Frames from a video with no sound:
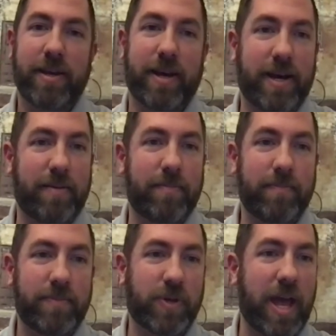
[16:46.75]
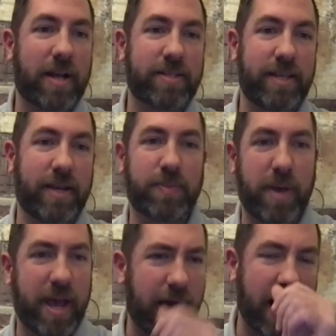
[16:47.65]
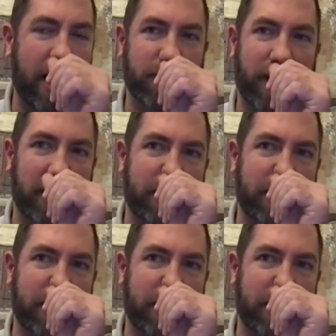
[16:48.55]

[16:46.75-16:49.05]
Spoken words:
So yeah, it's big. I also think